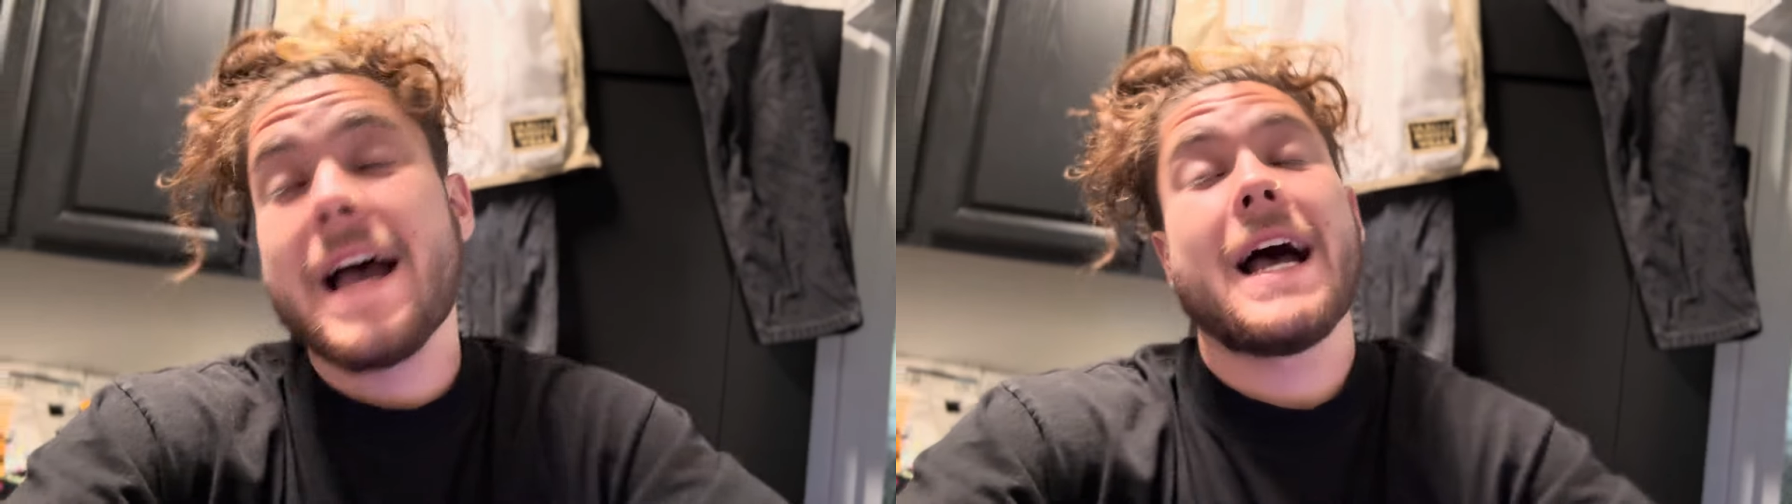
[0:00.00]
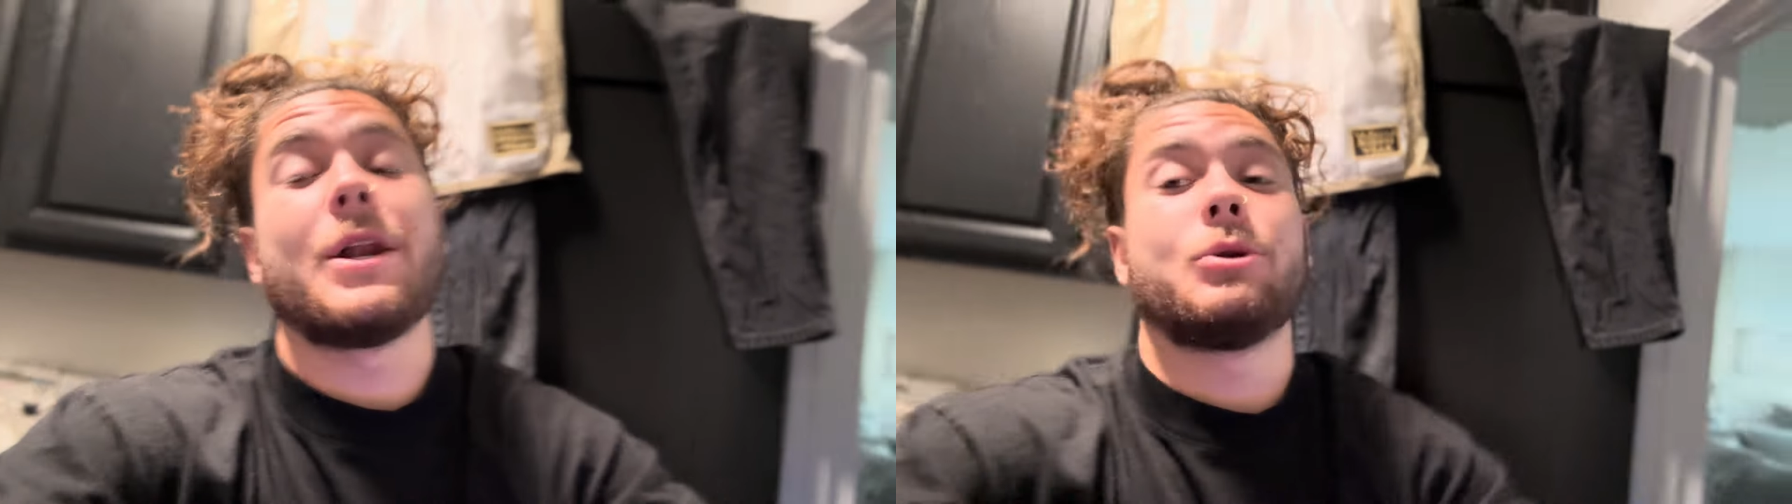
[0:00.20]

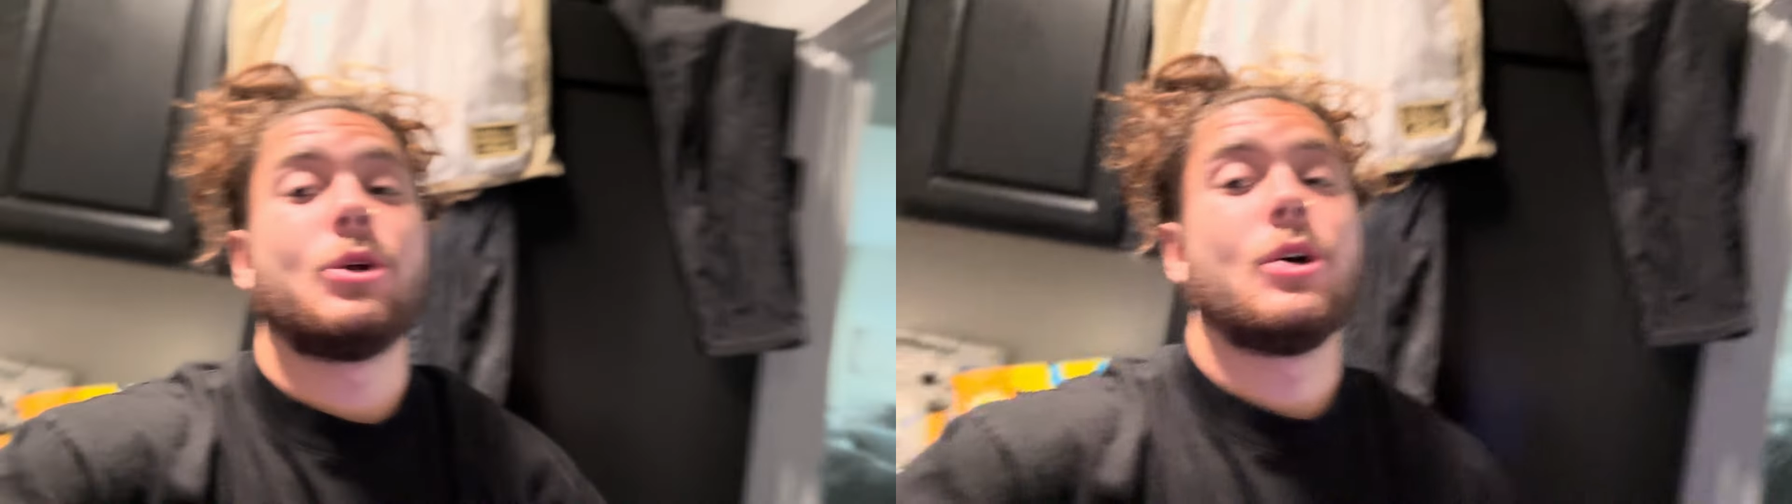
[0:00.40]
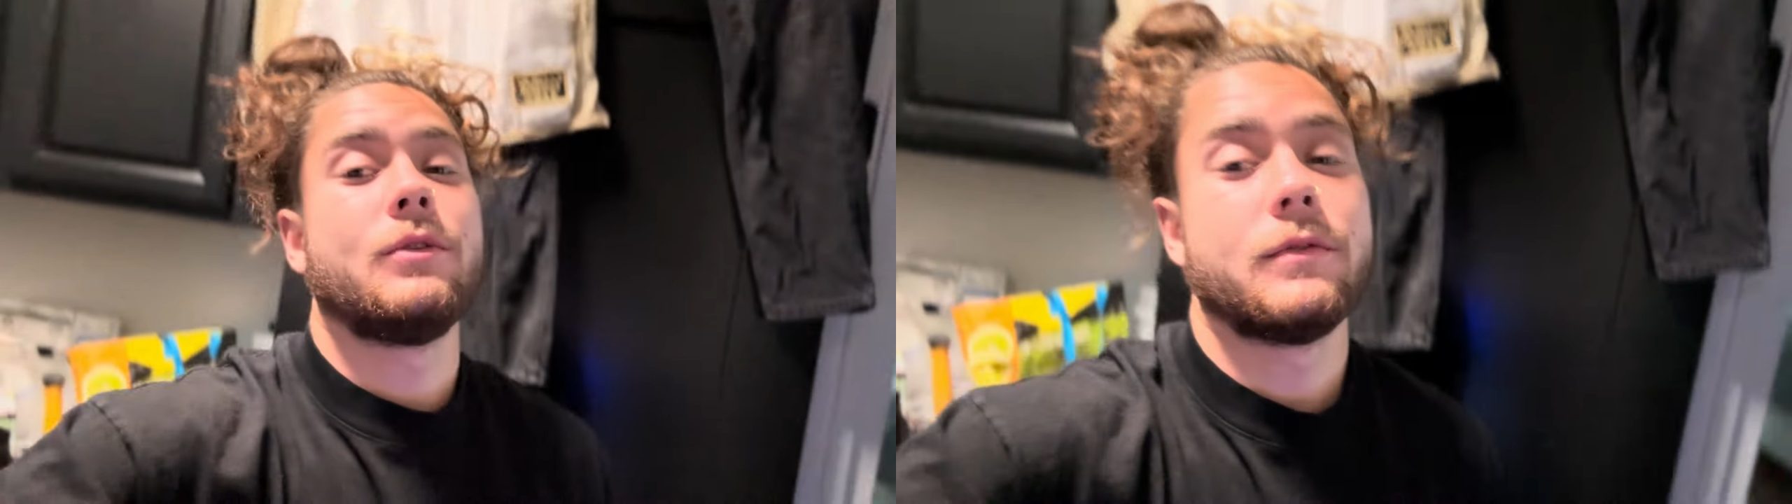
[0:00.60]
don't
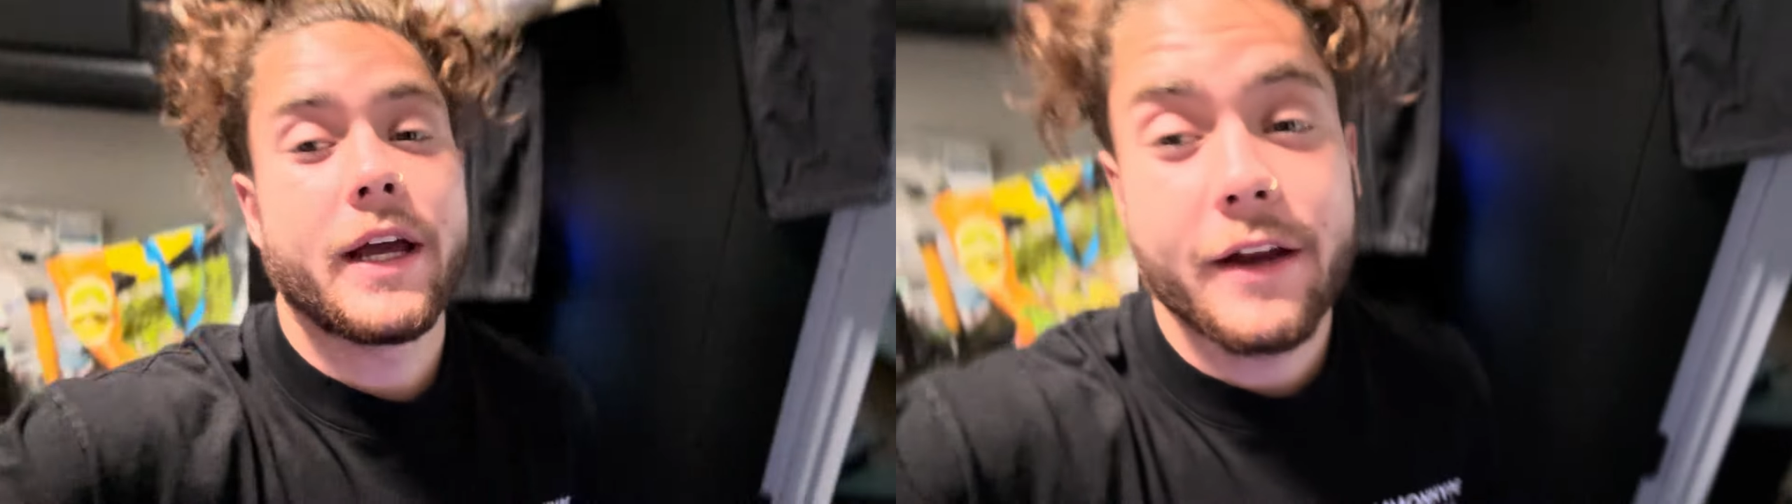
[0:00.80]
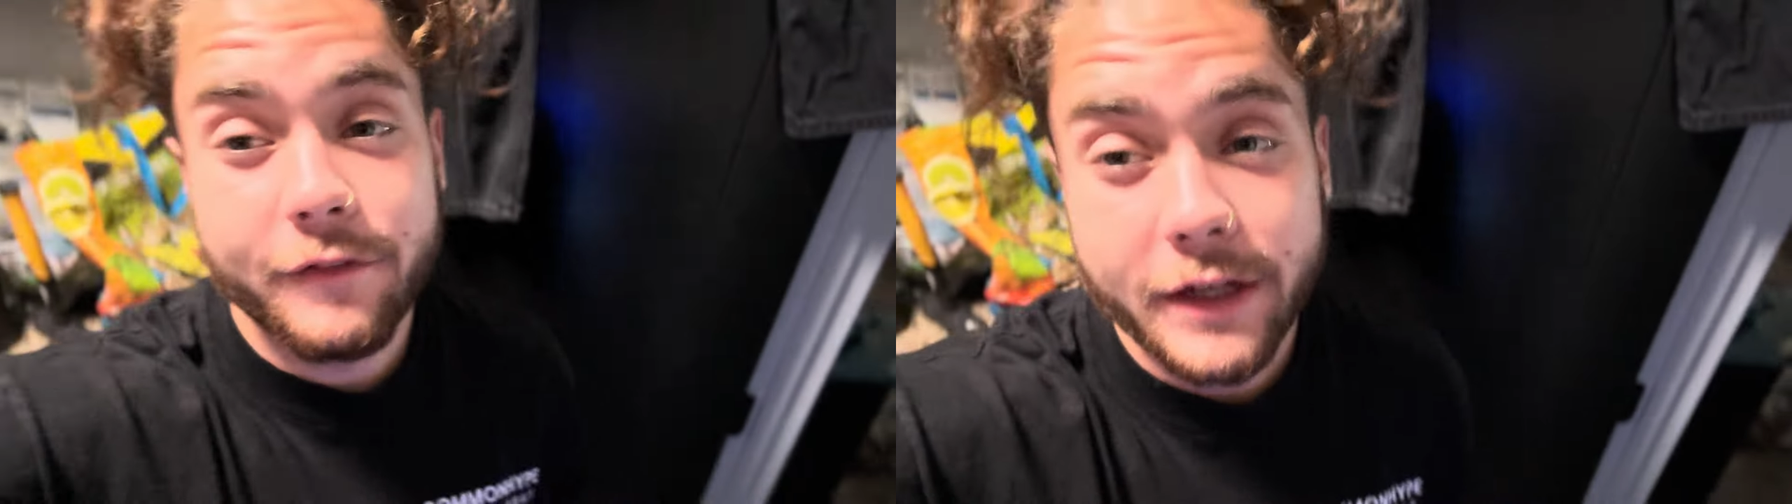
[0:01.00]
know. I
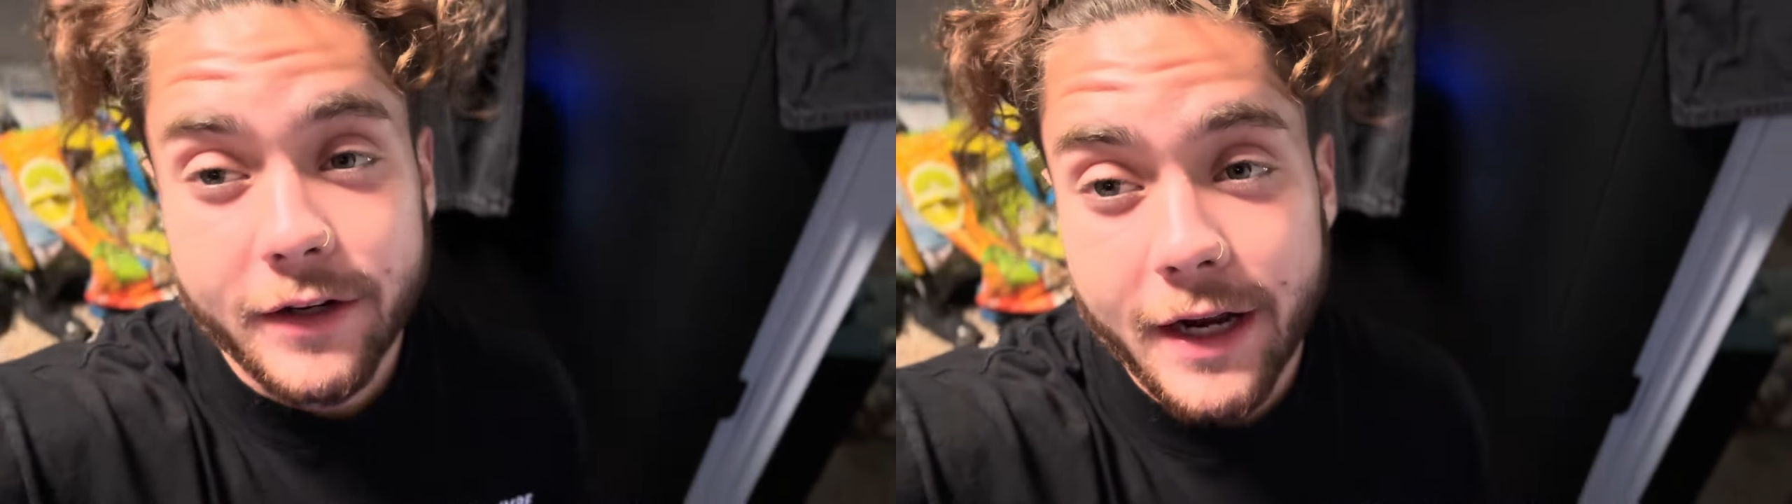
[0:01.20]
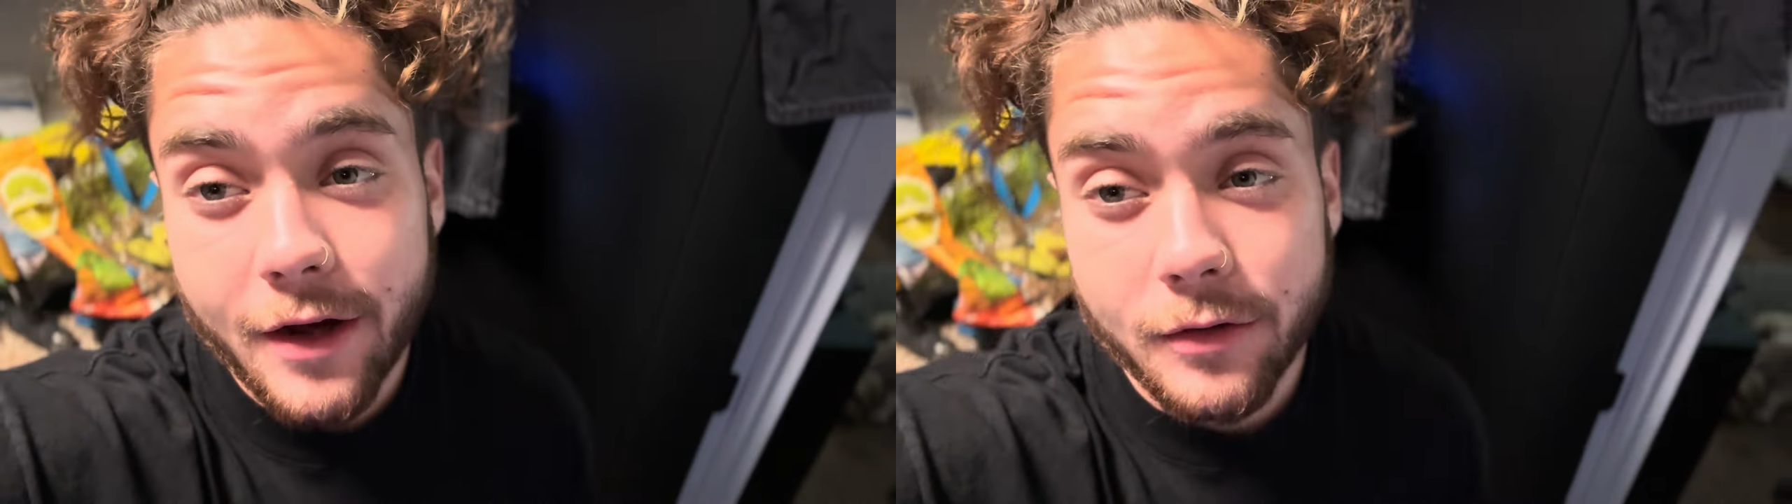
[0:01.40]
gotta figure
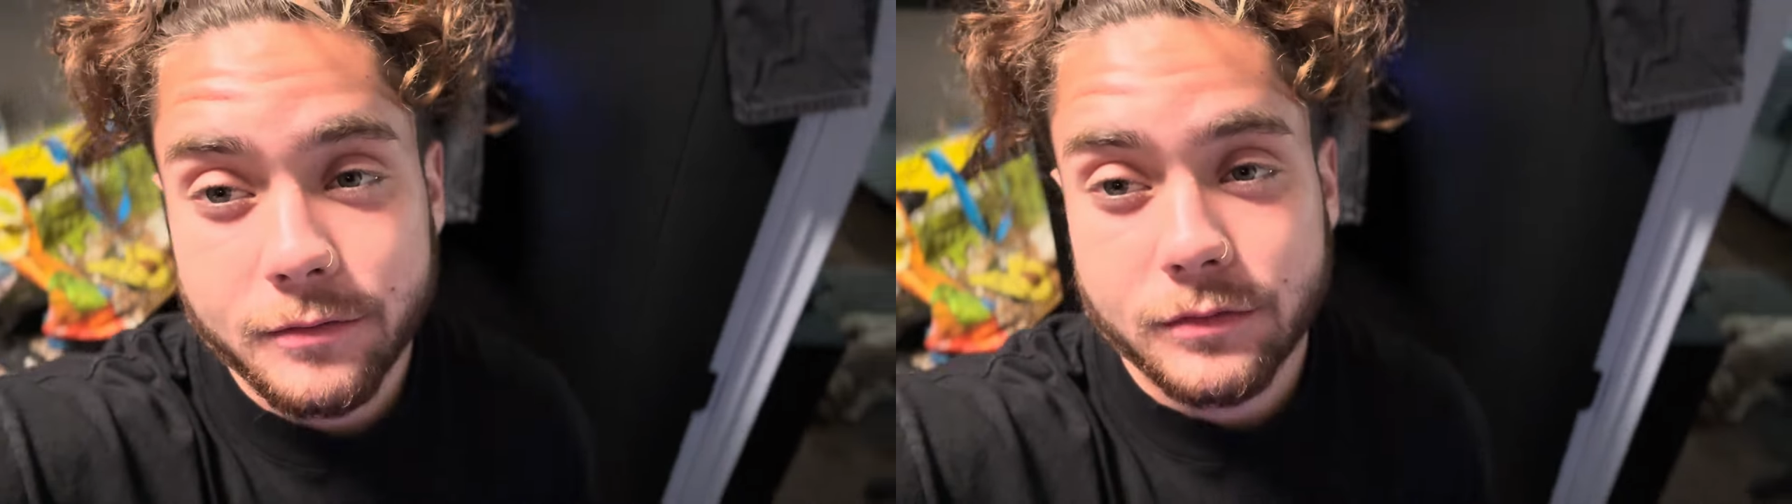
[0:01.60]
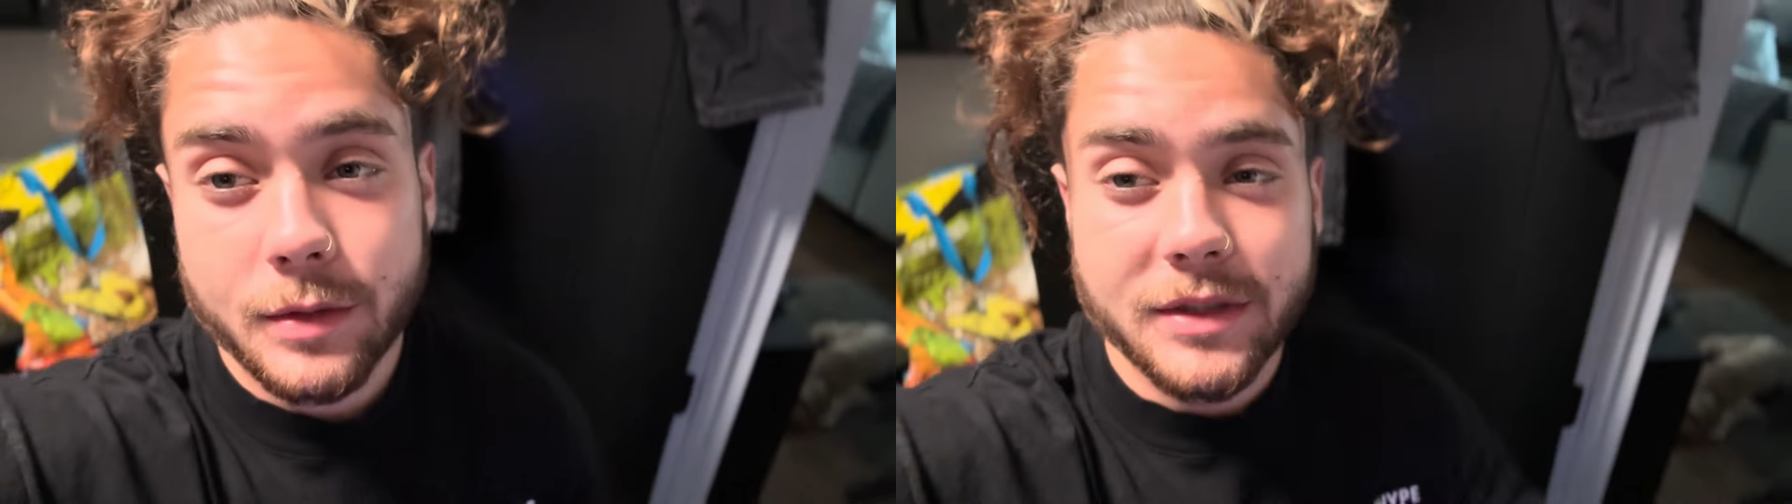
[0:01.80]
it out. I'm gonna